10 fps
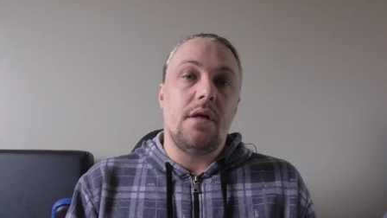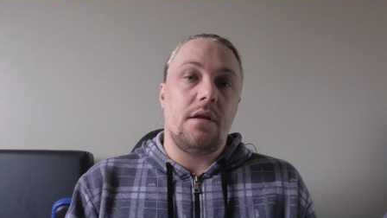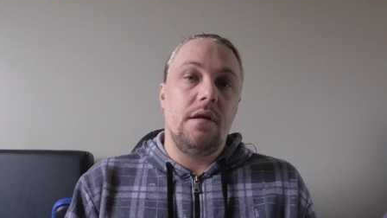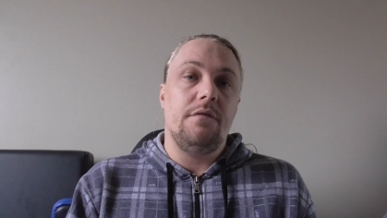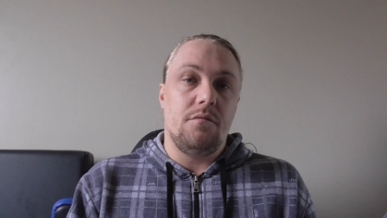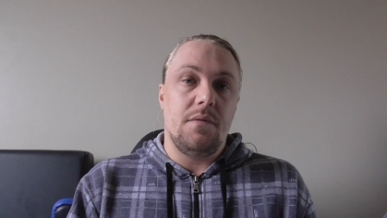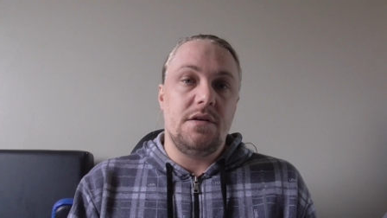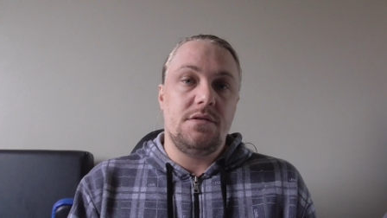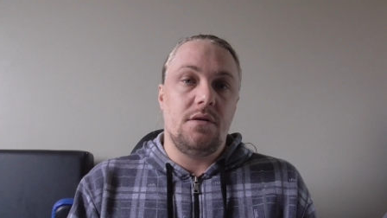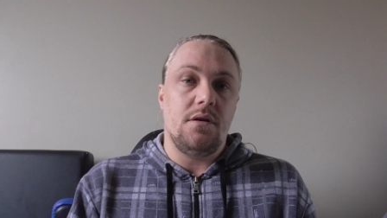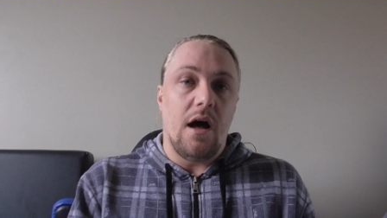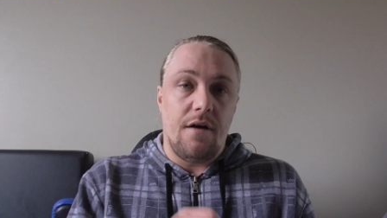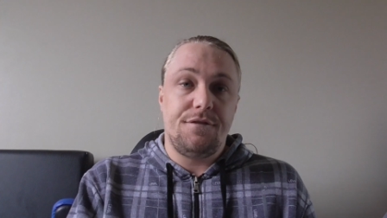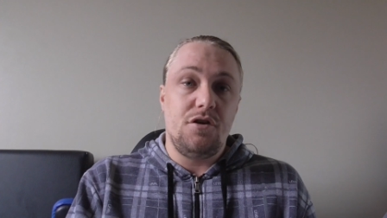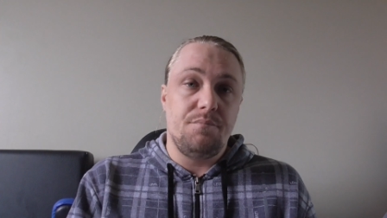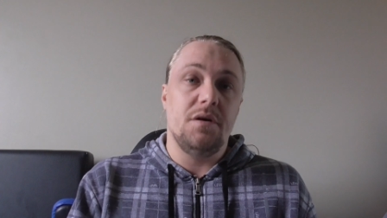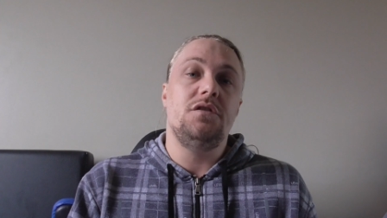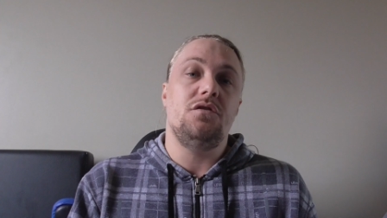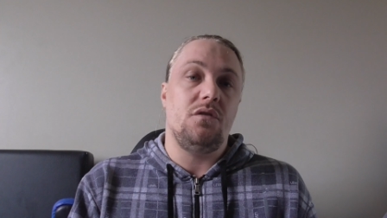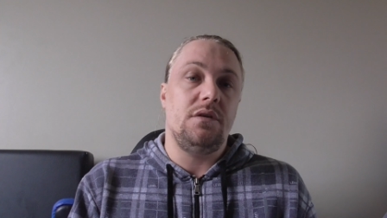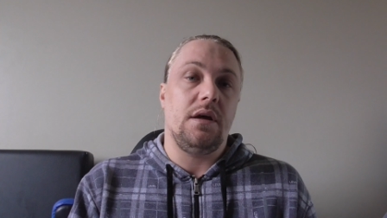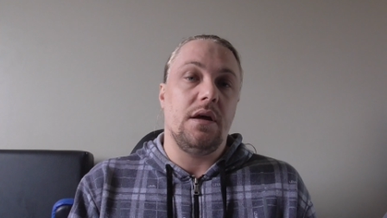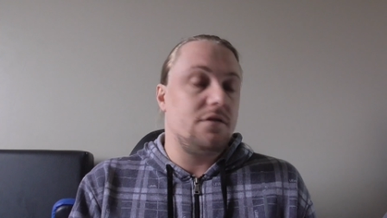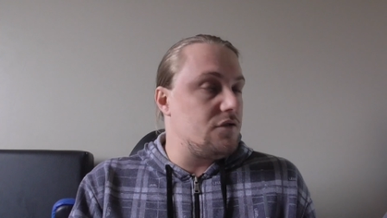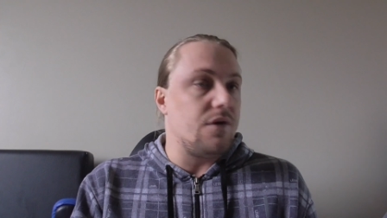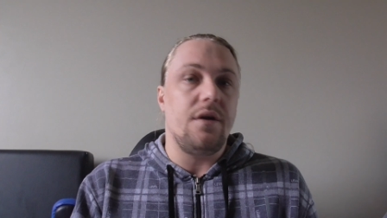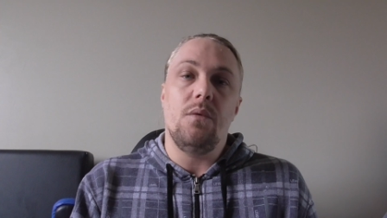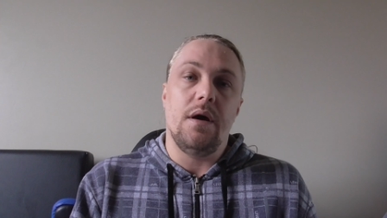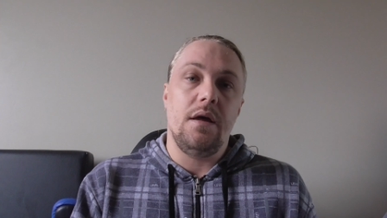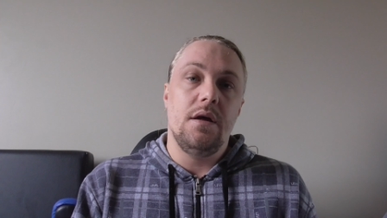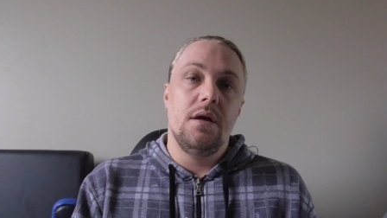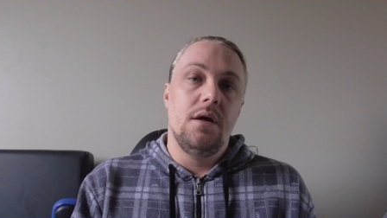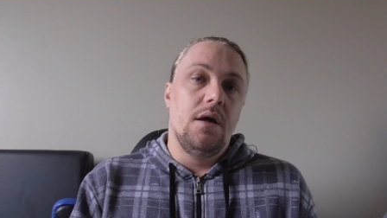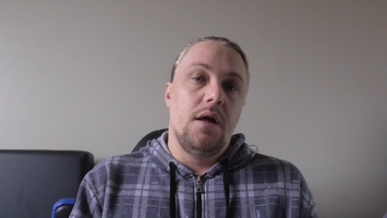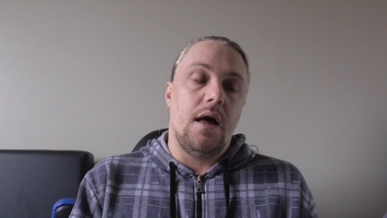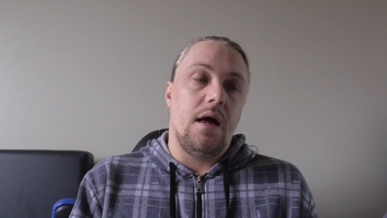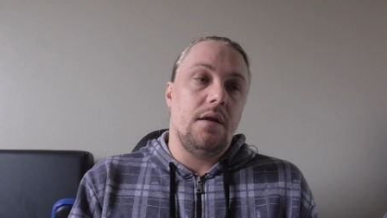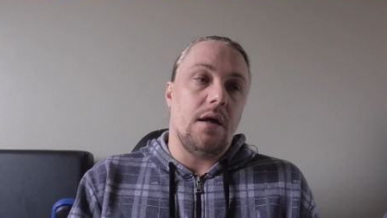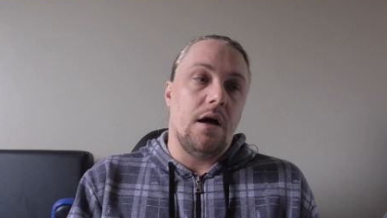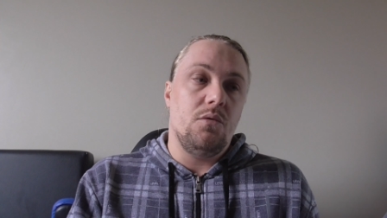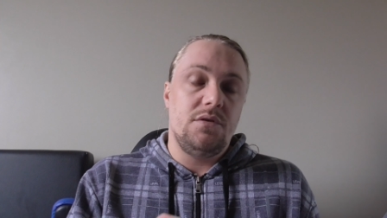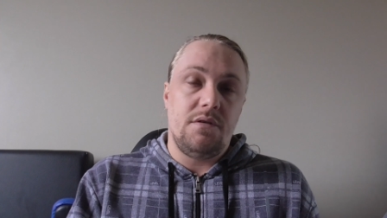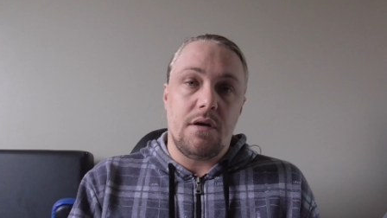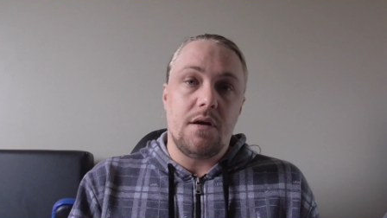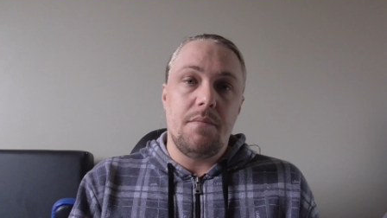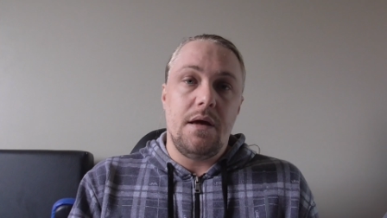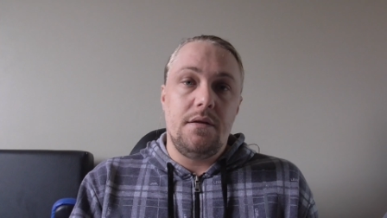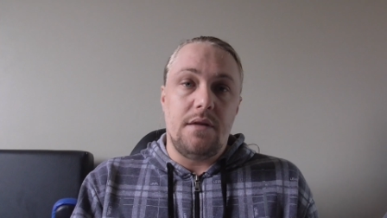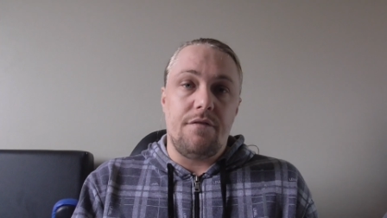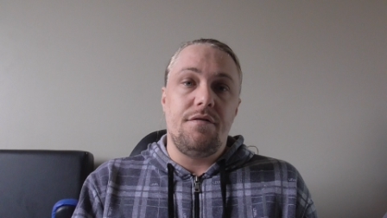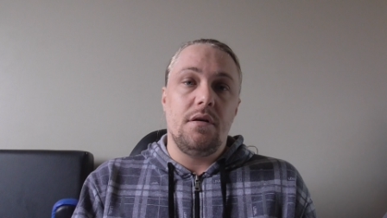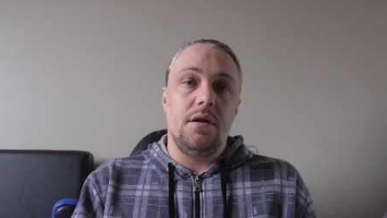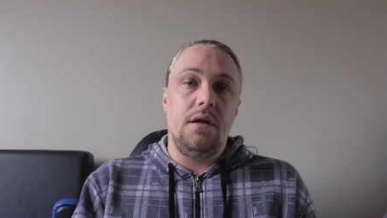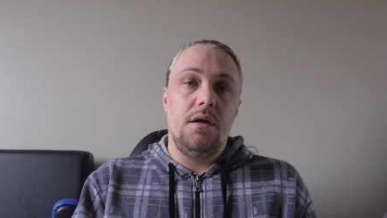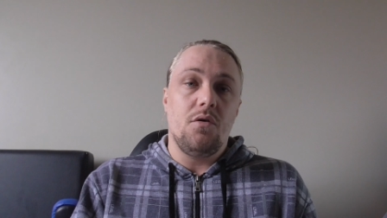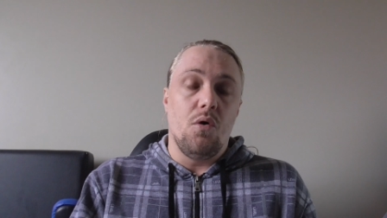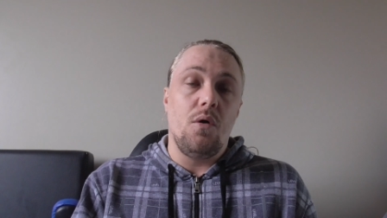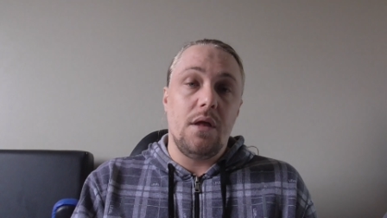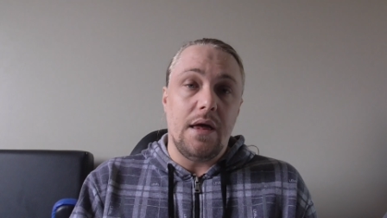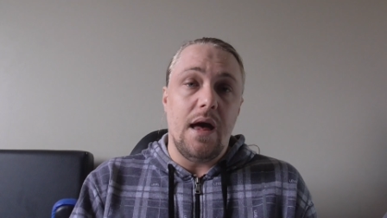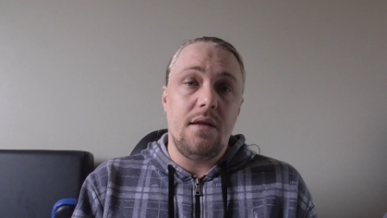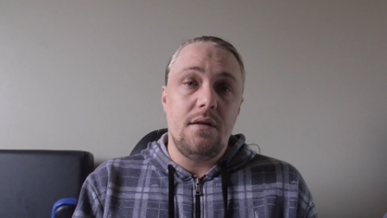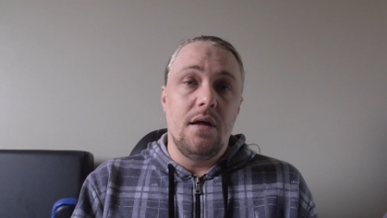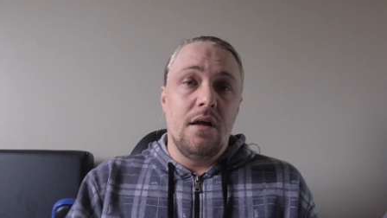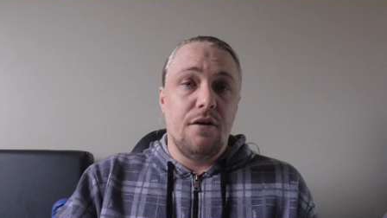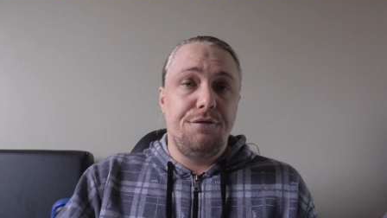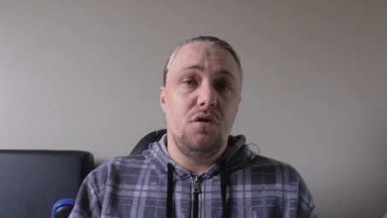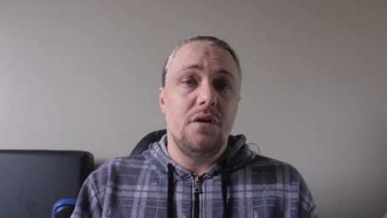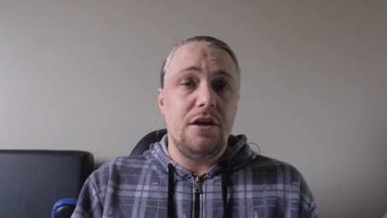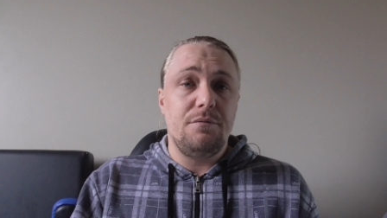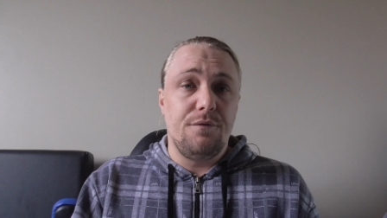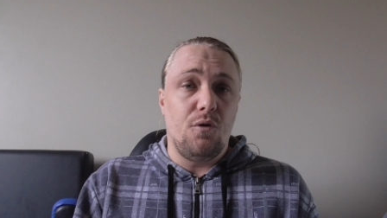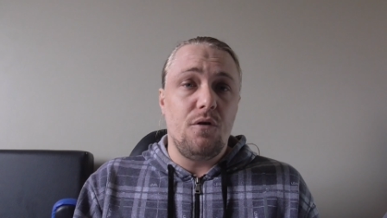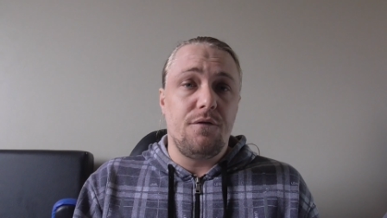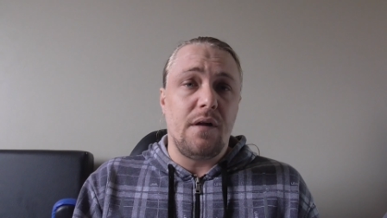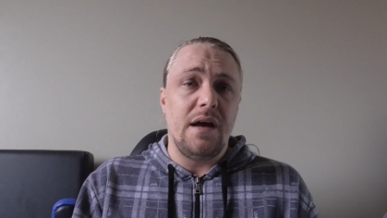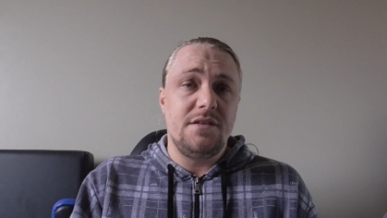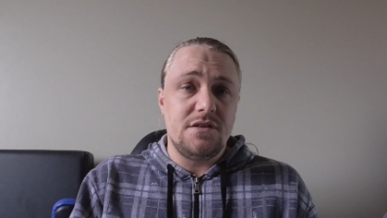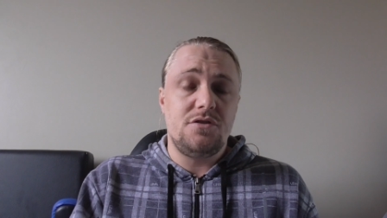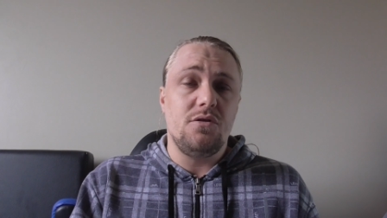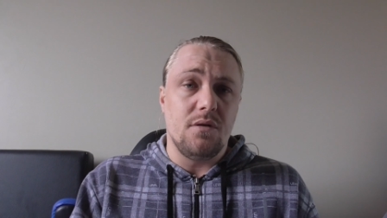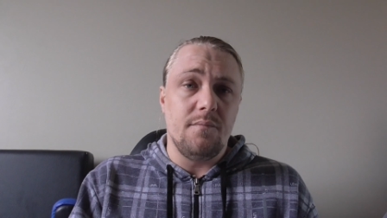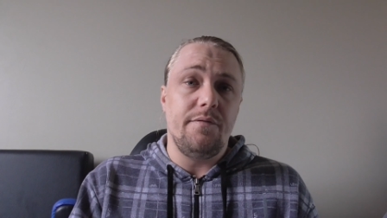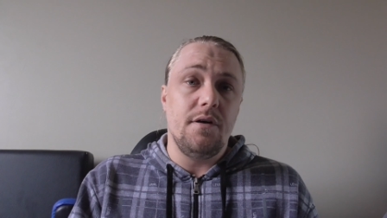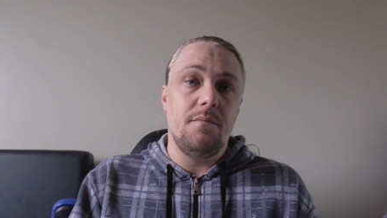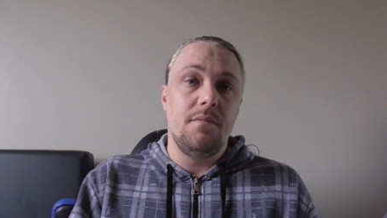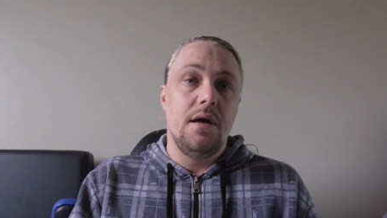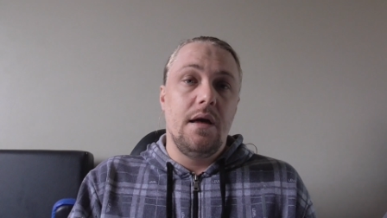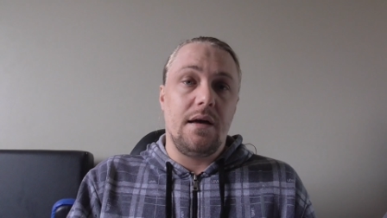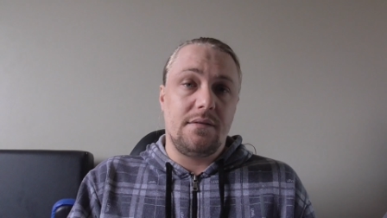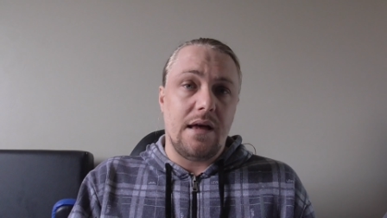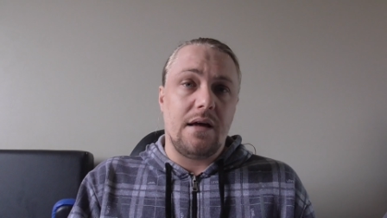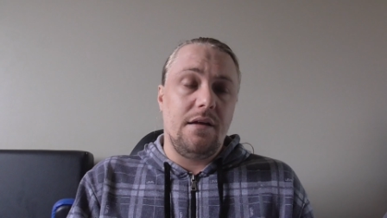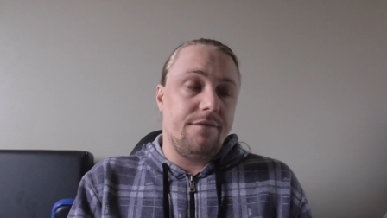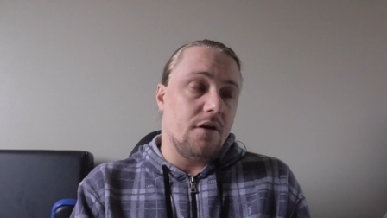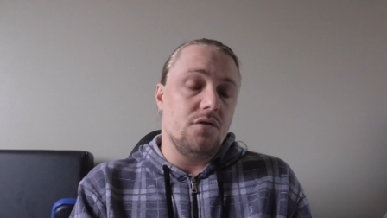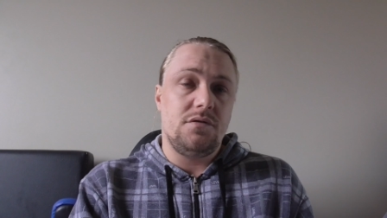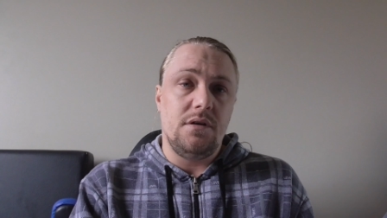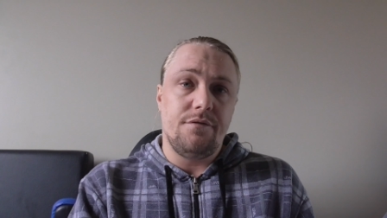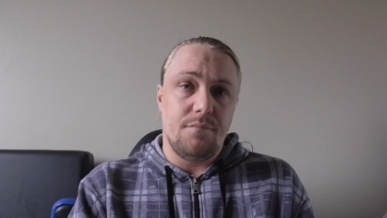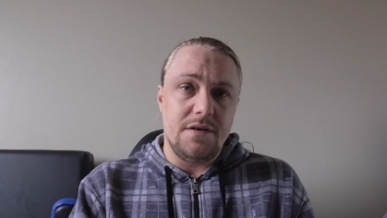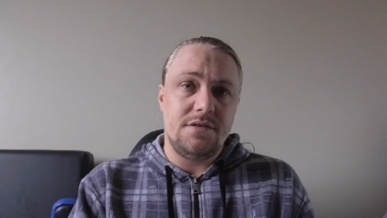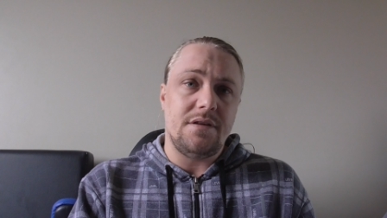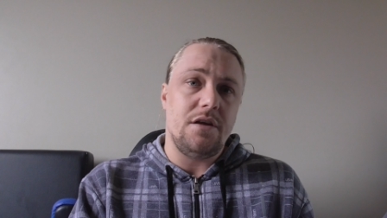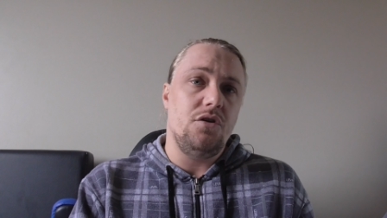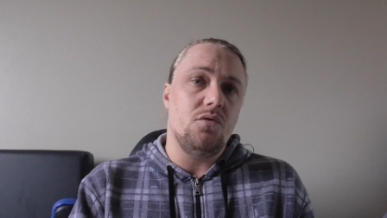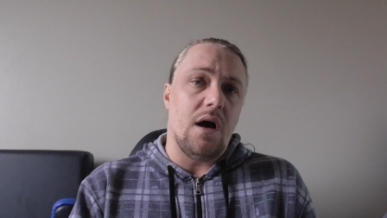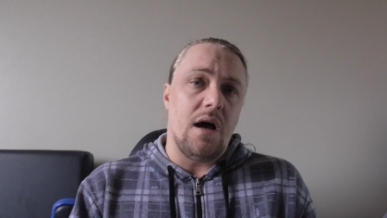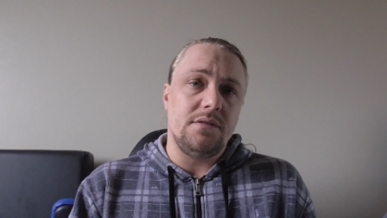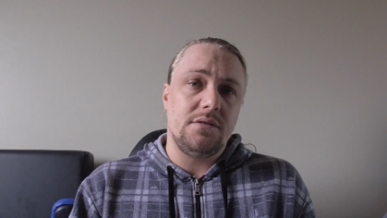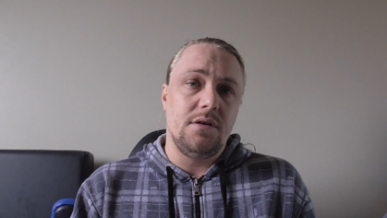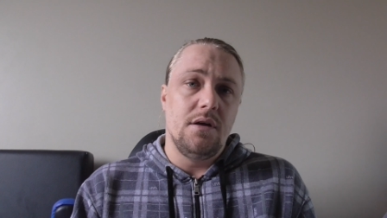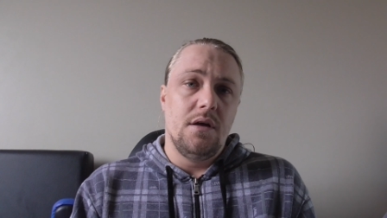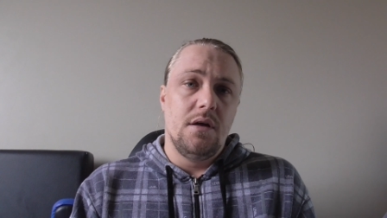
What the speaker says: out that information after you purchase your ticket straight away. And I would recommend definitely call again a few days before your flight, just to confirm exactly if those information that you asked